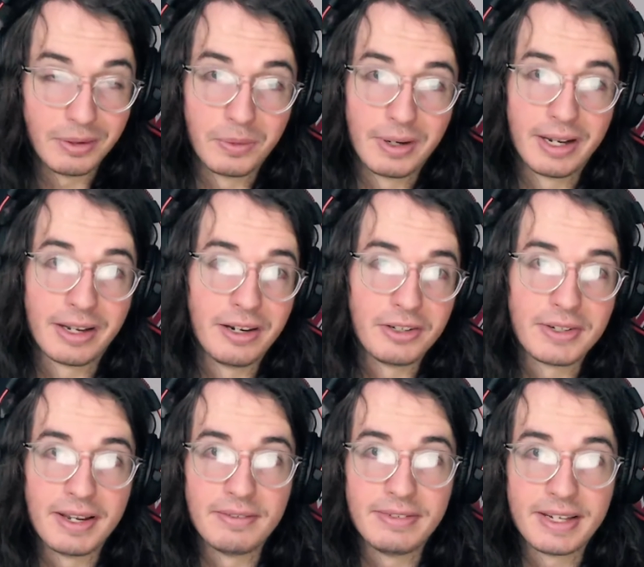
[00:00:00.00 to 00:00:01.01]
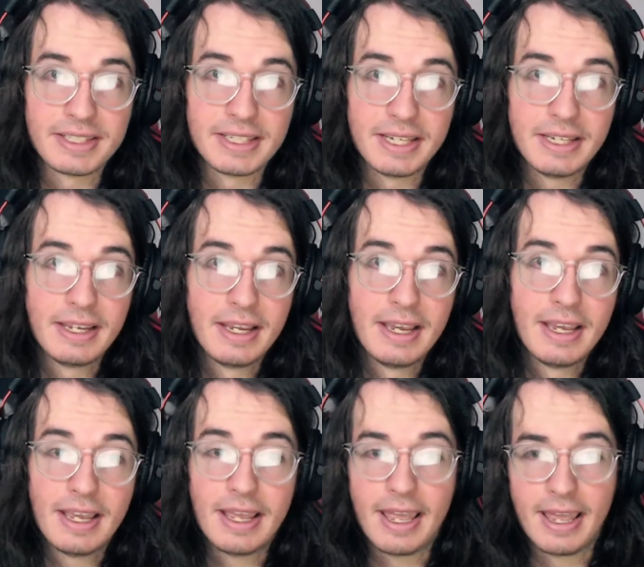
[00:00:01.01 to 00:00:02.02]
it. We're not going to try and fix it,
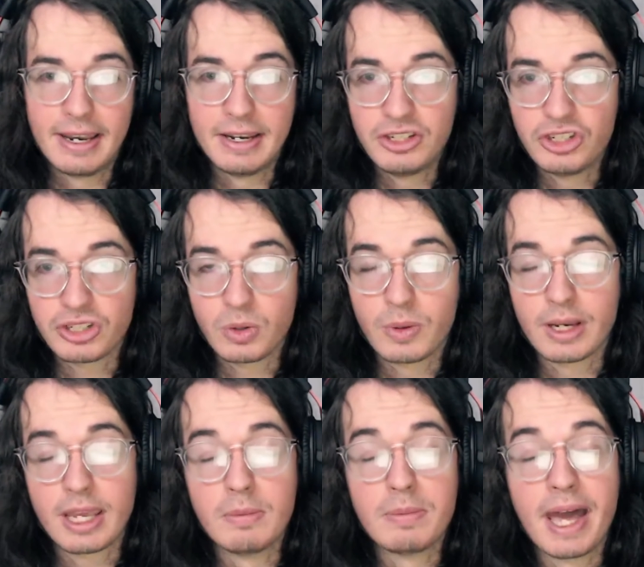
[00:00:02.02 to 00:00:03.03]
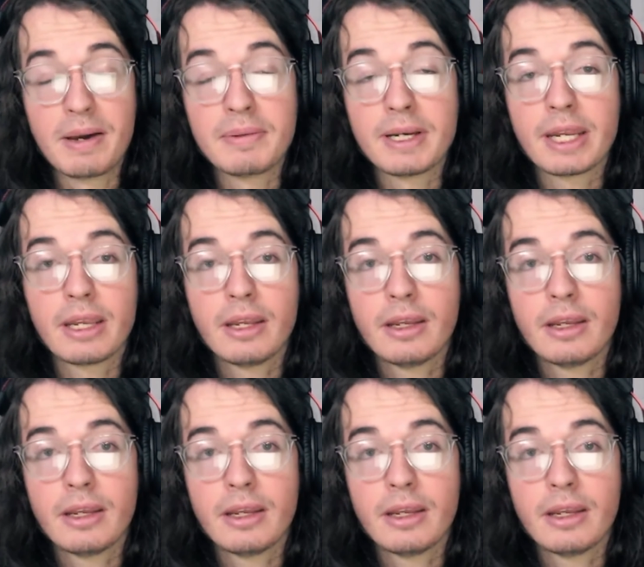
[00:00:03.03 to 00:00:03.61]
and it's just going to keep happening.